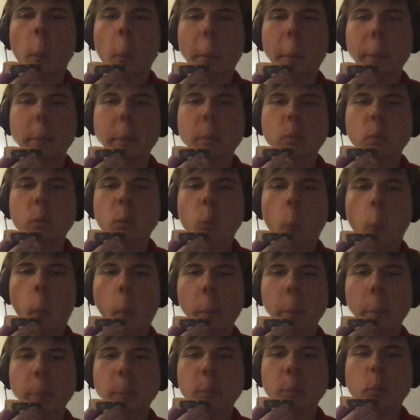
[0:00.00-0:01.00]
Hi,
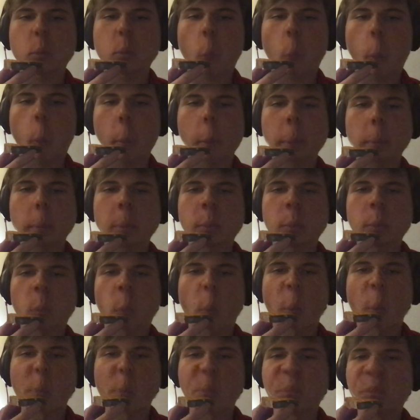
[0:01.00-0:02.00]
it's me
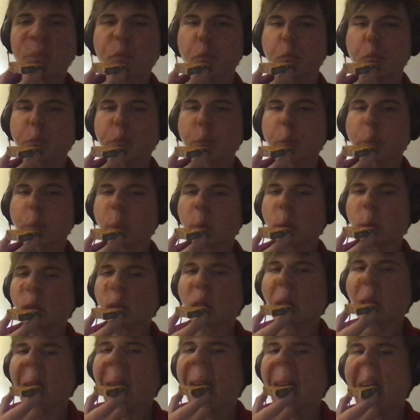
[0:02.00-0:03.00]
editing the video.
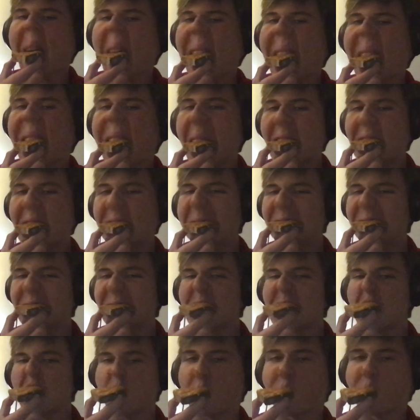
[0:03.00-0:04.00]

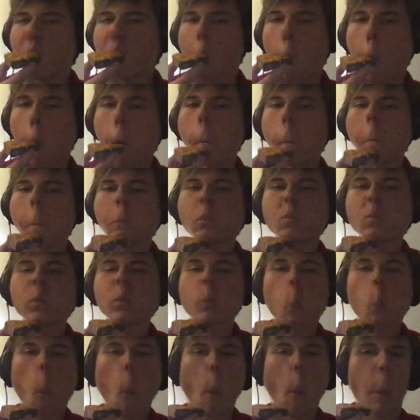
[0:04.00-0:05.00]
So if
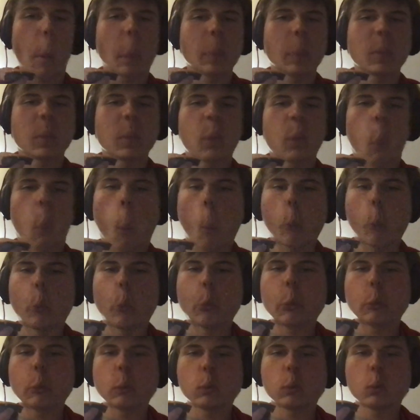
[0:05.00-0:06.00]
I put this whole
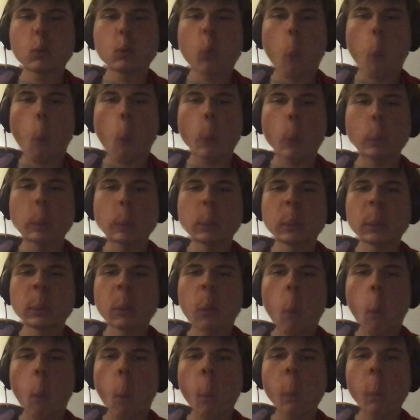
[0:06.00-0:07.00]
entire next bit
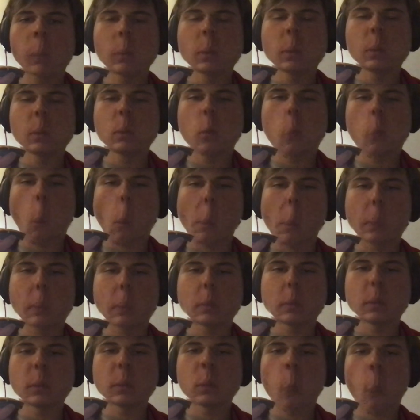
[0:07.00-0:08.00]
into
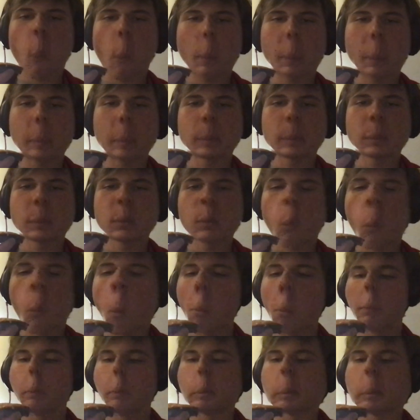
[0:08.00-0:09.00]
the entire
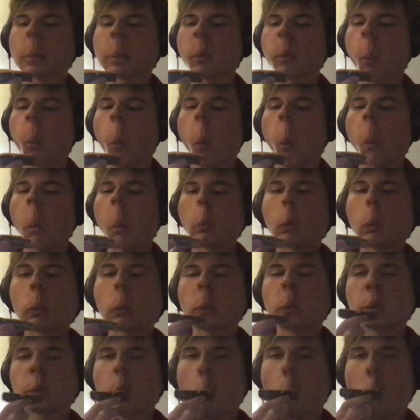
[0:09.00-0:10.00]
video will
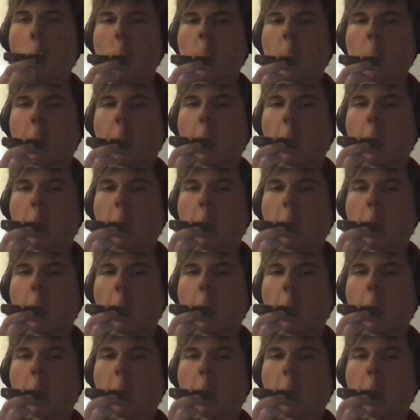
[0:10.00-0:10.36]
be